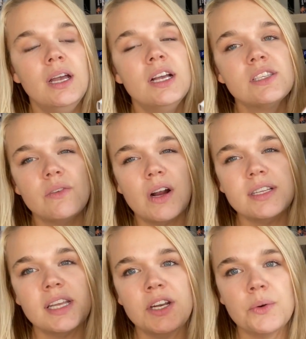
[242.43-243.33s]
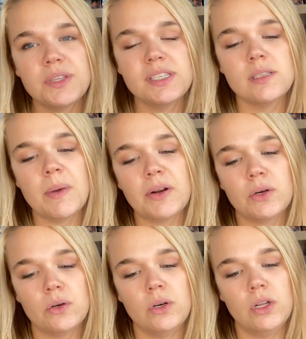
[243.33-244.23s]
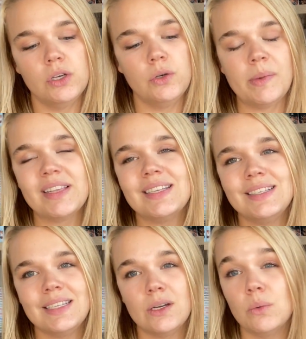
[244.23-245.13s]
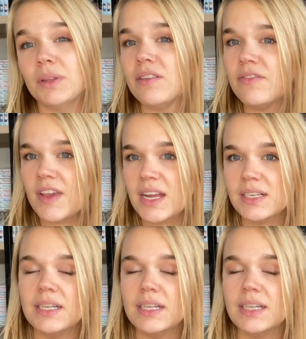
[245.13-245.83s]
As far as I know, this is about a girl who makes a deal with a fate